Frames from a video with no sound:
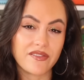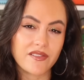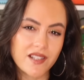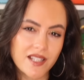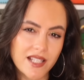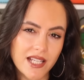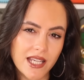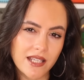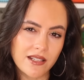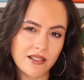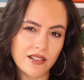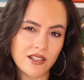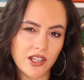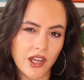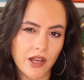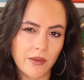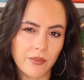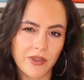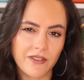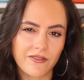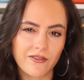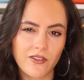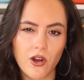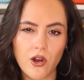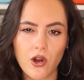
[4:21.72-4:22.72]
seen done
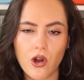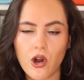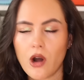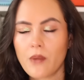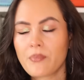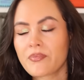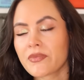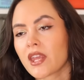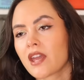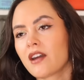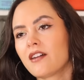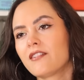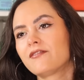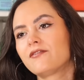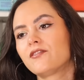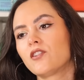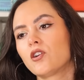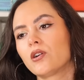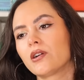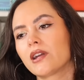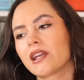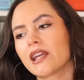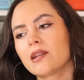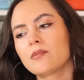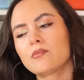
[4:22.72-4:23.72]
before
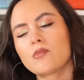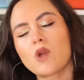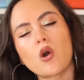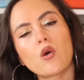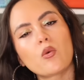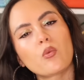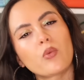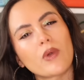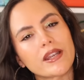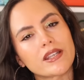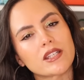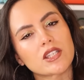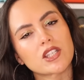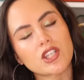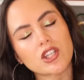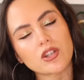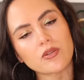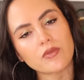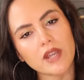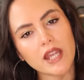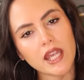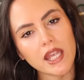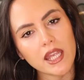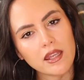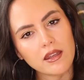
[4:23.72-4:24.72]
for in more
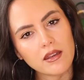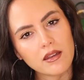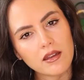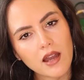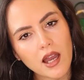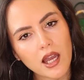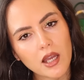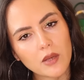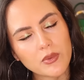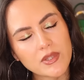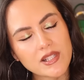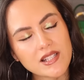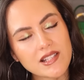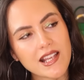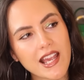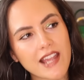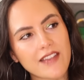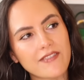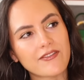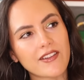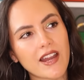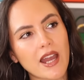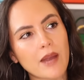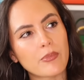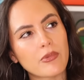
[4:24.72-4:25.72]
wintry, I would say,
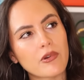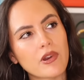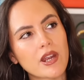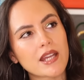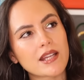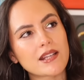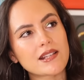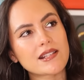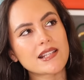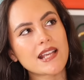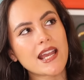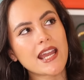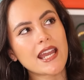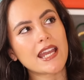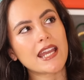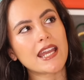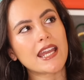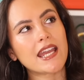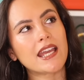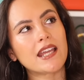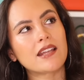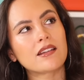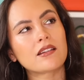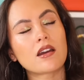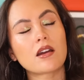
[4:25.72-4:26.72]
fabrics.
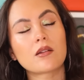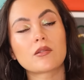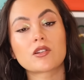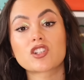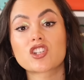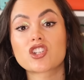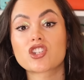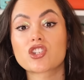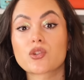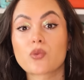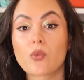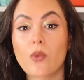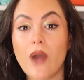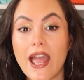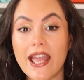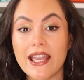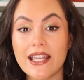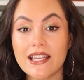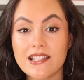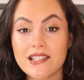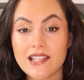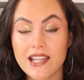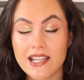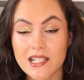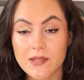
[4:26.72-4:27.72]
In
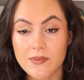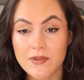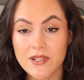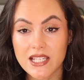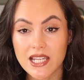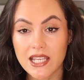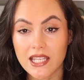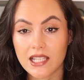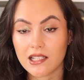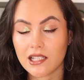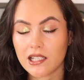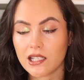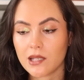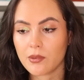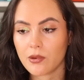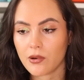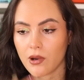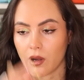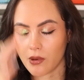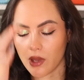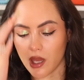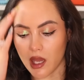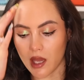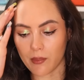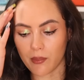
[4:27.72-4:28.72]
suede, it's particularly
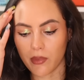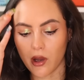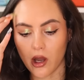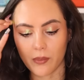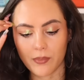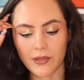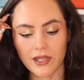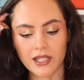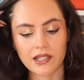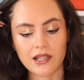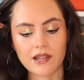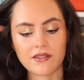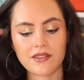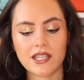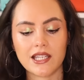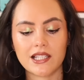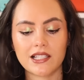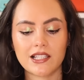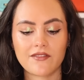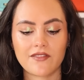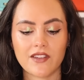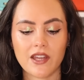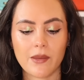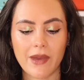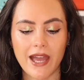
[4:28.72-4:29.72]
popular, the
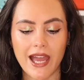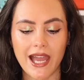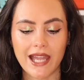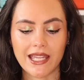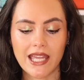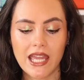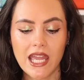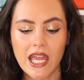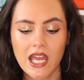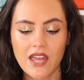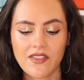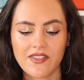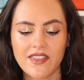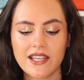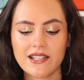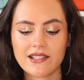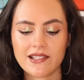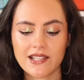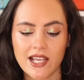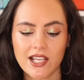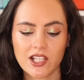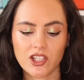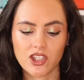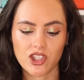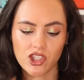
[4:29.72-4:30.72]
Olivia bag. This
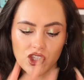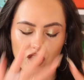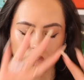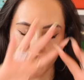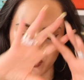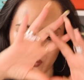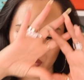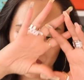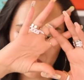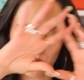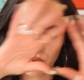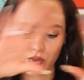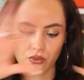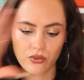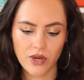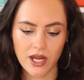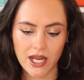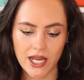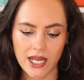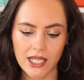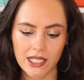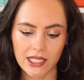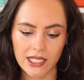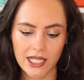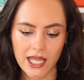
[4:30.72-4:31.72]
is just a
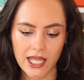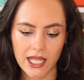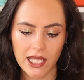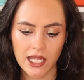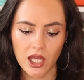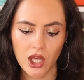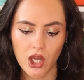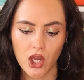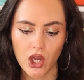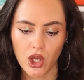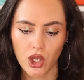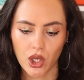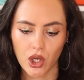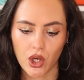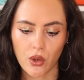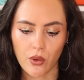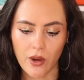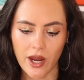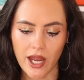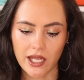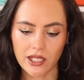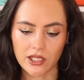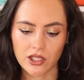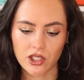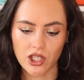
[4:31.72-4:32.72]
really
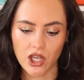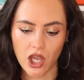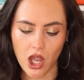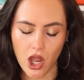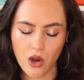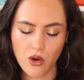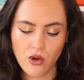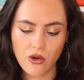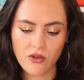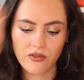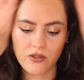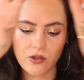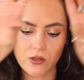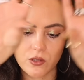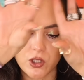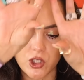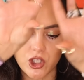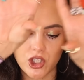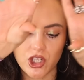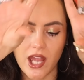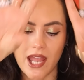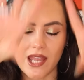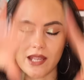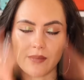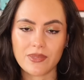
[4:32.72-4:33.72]
great
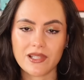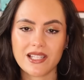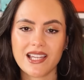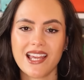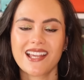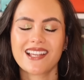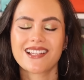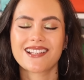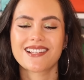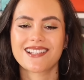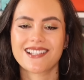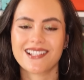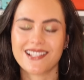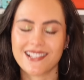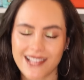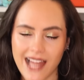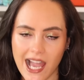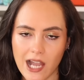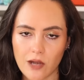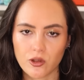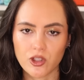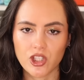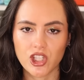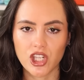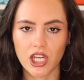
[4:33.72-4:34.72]
oval-shaped,
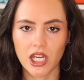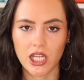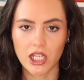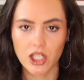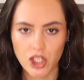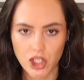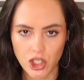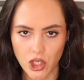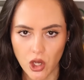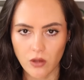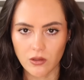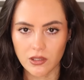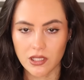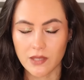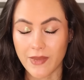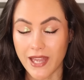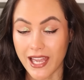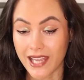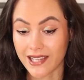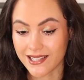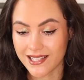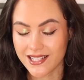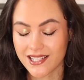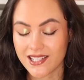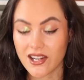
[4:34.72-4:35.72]
slouchy shoulder
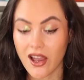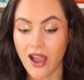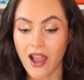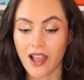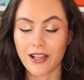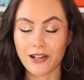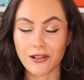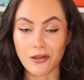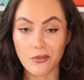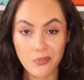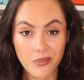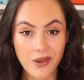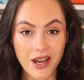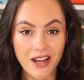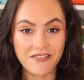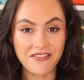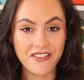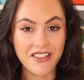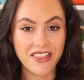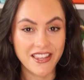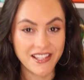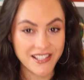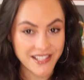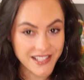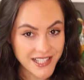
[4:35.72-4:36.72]
bag style. But for
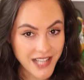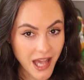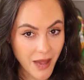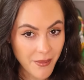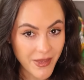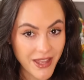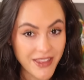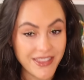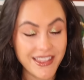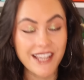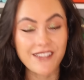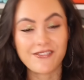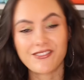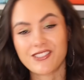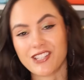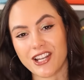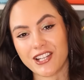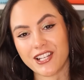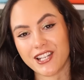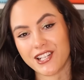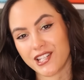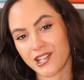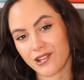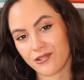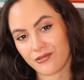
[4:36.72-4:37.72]
the summer, they've done
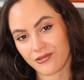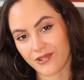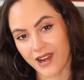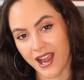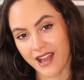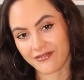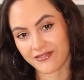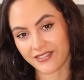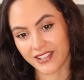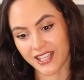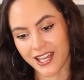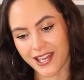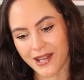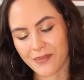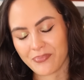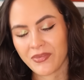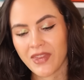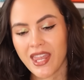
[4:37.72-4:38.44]
it in raffia.